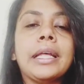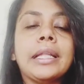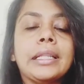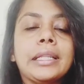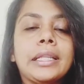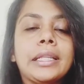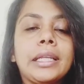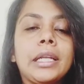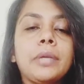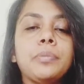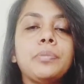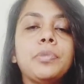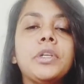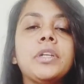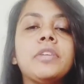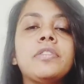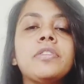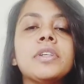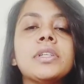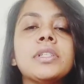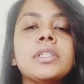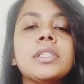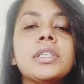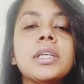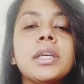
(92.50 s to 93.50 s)
then
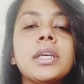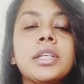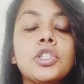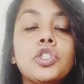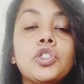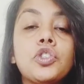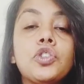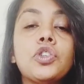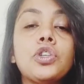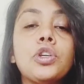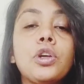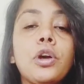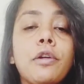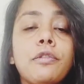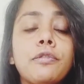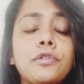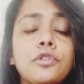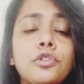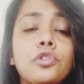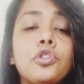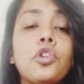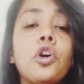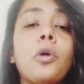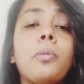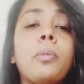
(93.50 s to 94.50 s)
previous history
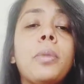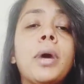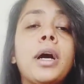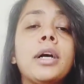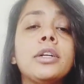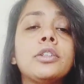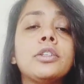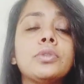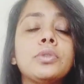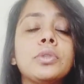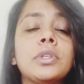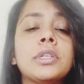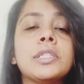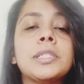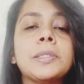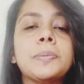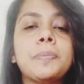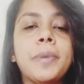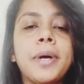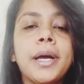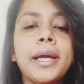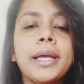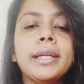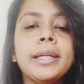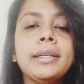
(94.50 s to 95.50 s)
of trauma to the
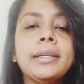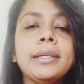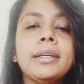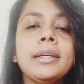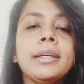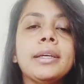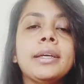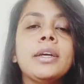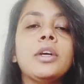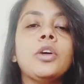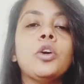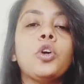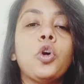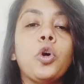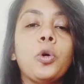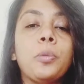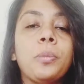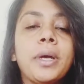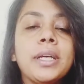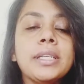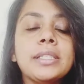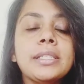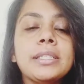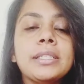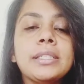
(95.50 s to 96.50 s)
spine,
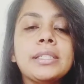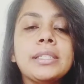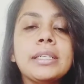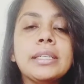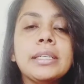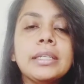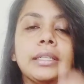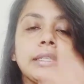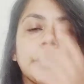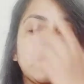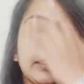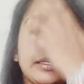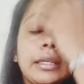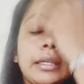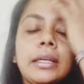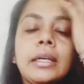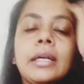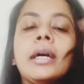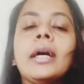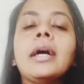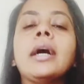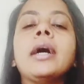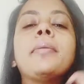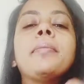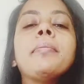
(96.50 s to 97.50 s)
obesity,
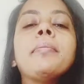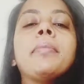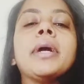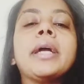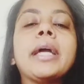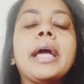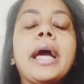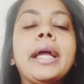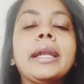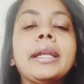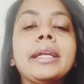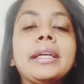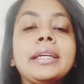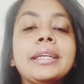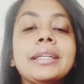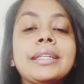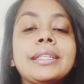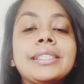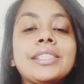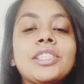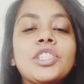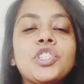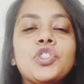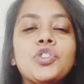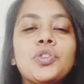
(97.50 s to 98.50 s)

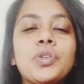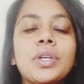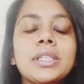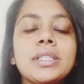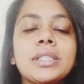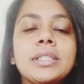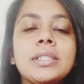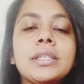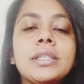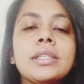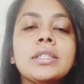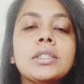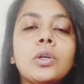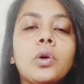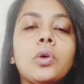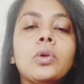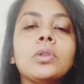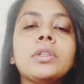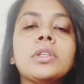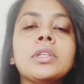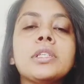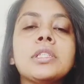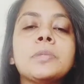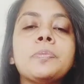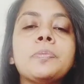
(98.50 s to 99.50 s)
mechanical stresses
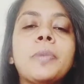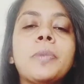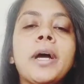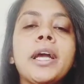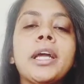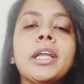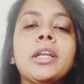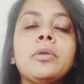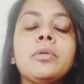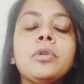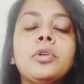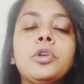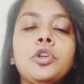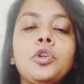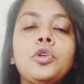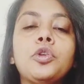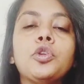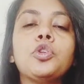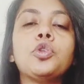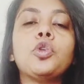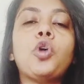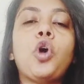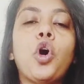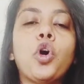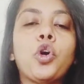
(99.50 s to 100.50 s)
on the spine
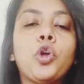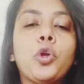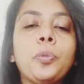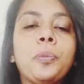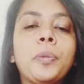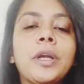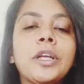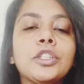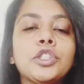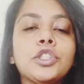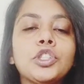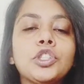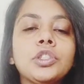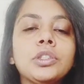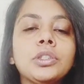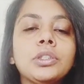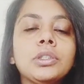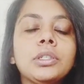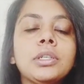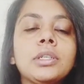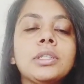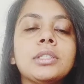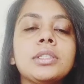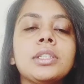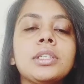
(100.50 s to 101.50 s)
due to
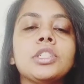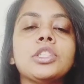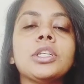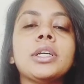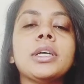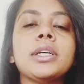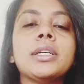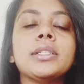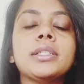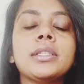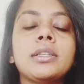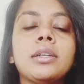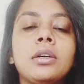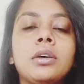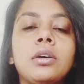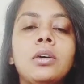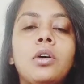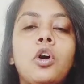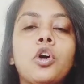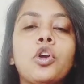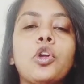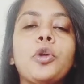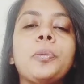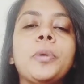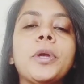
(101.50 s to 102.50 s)
occupation, such as
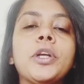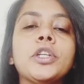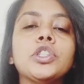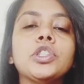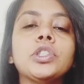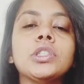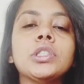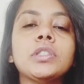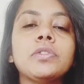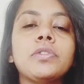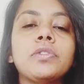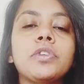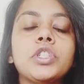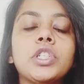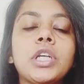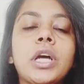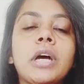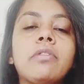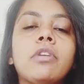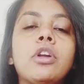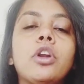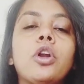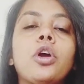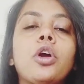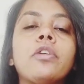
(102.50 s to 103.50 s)
occupations which
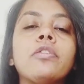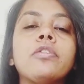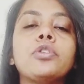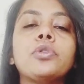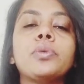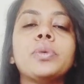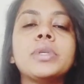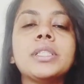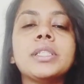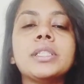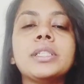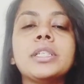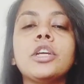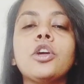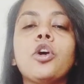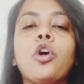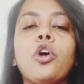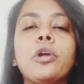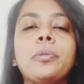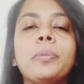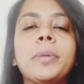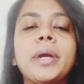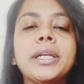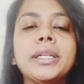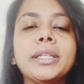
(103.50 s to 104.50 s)
have a lot of twisting
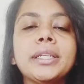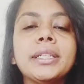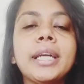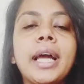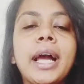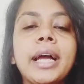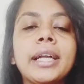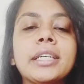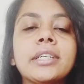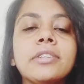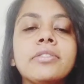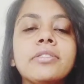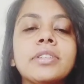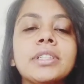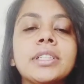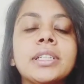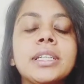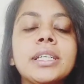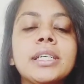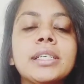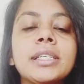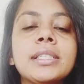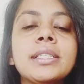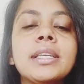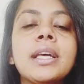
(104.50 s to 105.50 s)
or bending
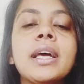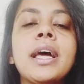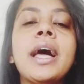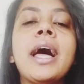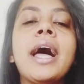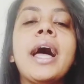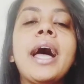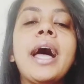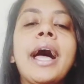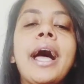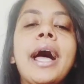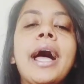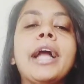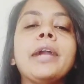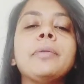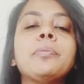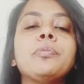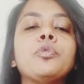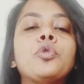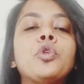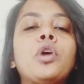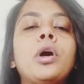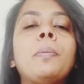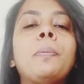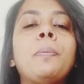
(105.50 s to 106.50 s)
activities,
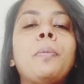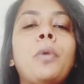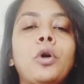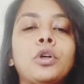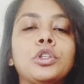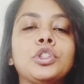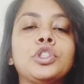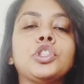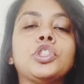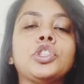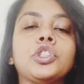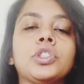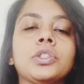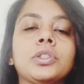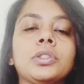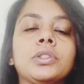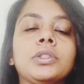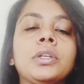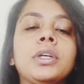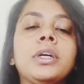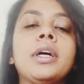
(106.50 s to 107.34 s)
and poor posture.